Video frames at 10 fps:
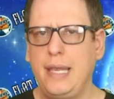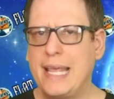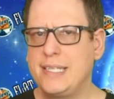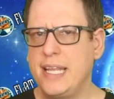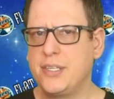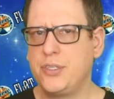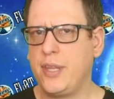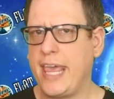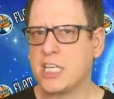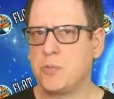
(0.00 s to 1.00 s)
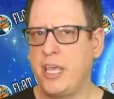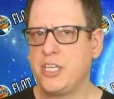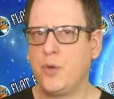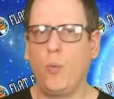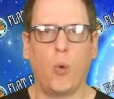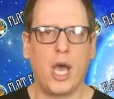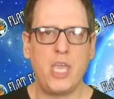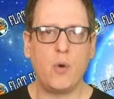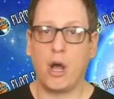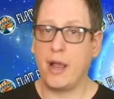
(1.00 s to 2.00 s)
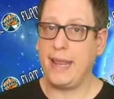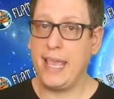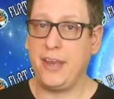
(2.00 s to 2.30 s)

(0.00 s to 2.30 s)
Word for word: Let's listen to the explanation why you are an